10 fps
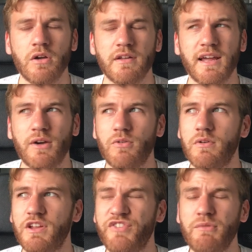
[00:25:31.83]
Now,
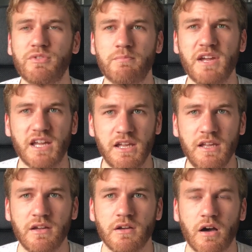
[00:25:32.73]
if it was
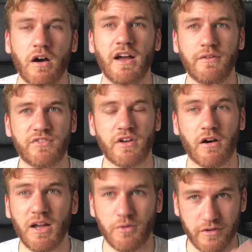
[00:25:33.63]
me, I
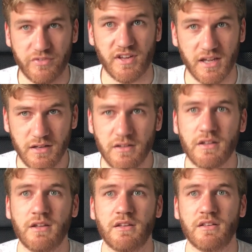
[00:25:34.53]
would have said
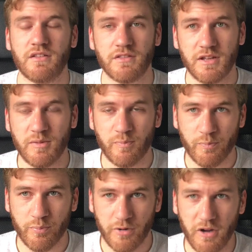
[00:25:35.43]
the
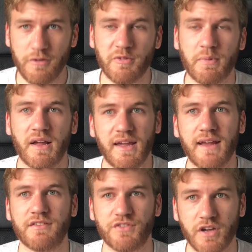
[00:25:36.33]
Pro Display
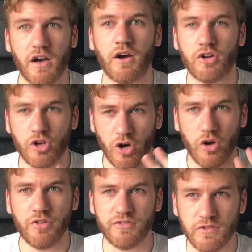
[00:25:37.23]
XDR
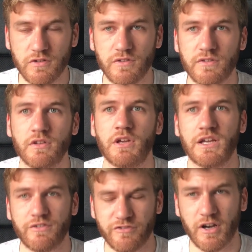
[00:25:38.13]
costs
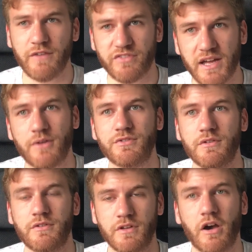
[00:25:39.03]

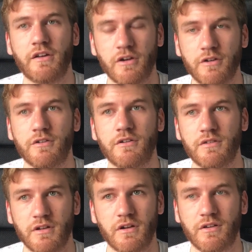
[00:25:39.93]

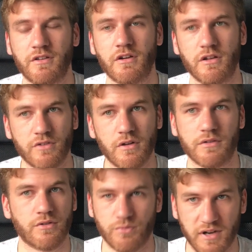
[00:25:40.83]
$5,999
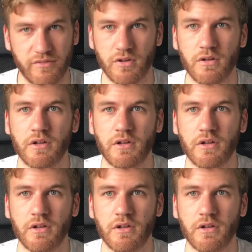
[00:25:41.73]
or whatever.